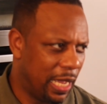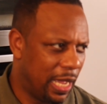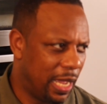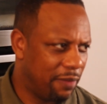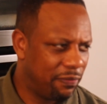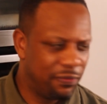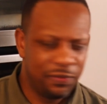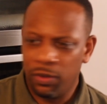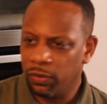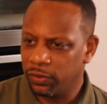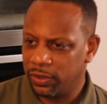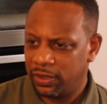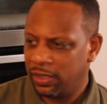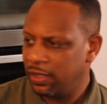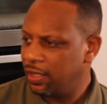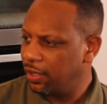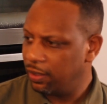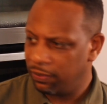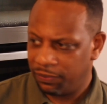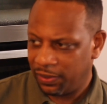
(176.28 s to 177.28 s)
I've not
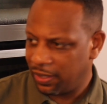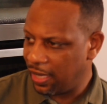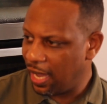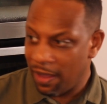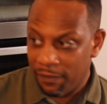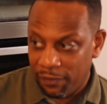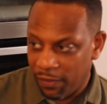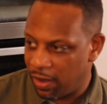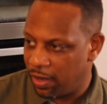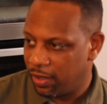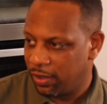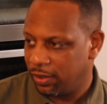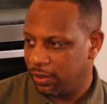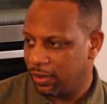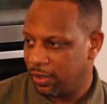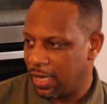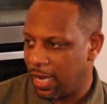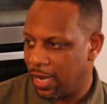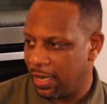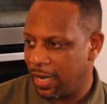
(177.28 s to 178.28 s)
seen anything ever
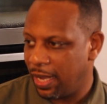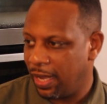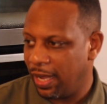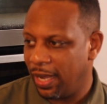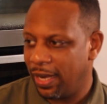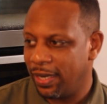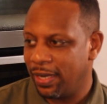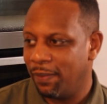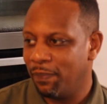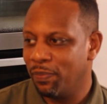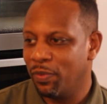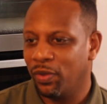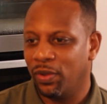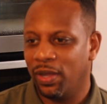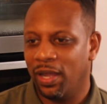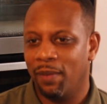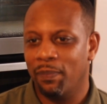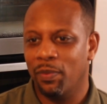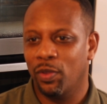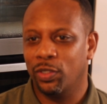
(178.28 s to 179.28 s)
like that. And I'm
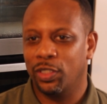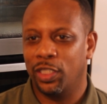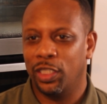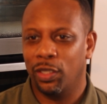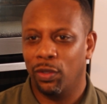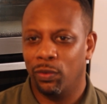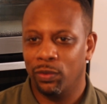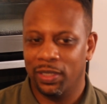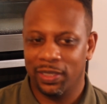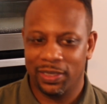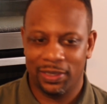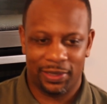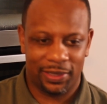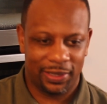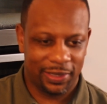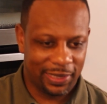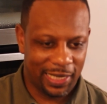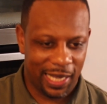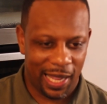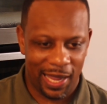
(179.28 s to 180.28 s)
not I'm not the oldest
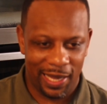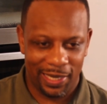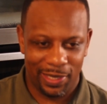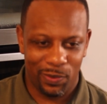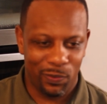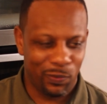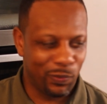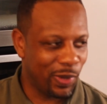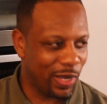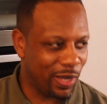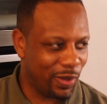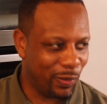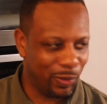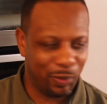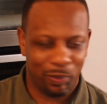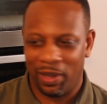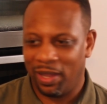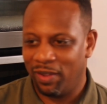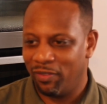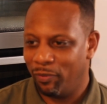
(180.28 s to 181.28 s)
guy in the
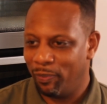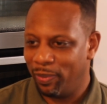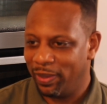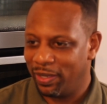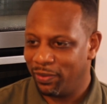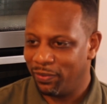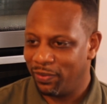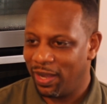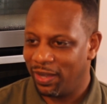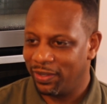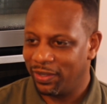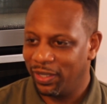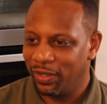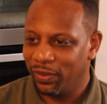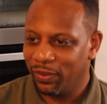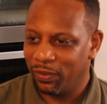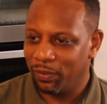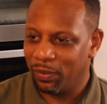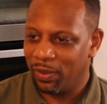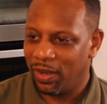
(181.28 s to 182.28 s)
world, but I've mm. been around a
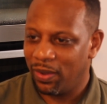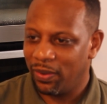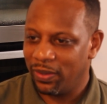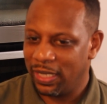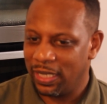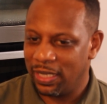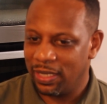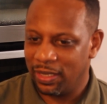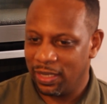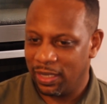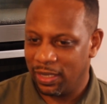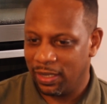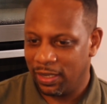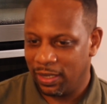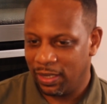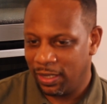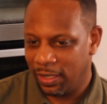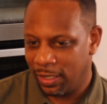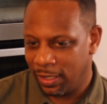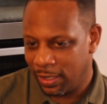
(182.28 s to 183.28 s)
little while in
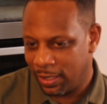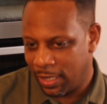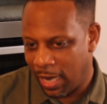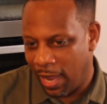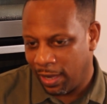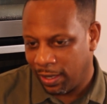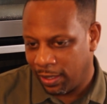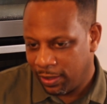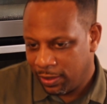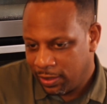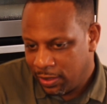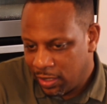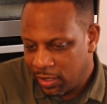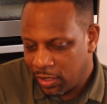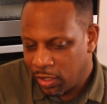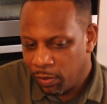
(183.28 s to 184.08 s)
in in that this